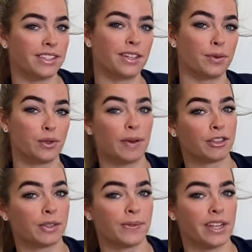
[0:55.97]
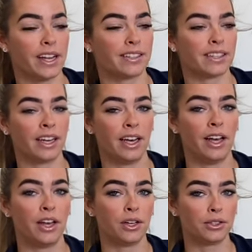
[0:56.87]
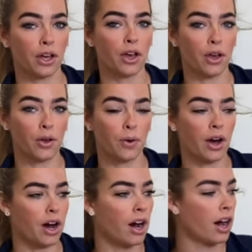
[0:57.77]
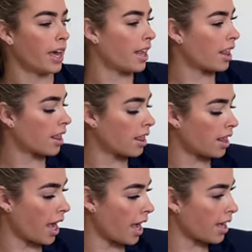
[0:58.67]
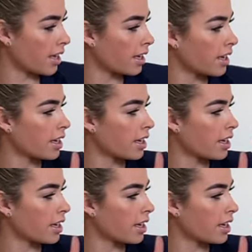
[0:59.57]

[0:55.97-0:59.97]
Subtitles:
that was on my Christmas list. So I think